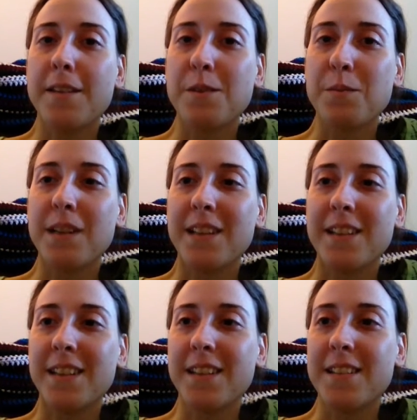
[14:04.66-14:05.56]
so many
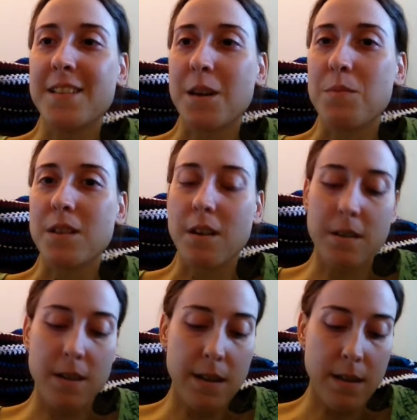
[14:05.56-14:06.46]
things. I'm
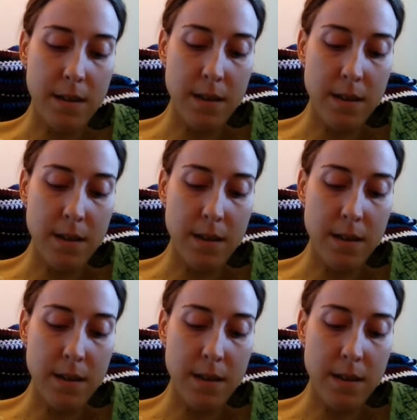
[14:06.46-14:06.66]
sorry.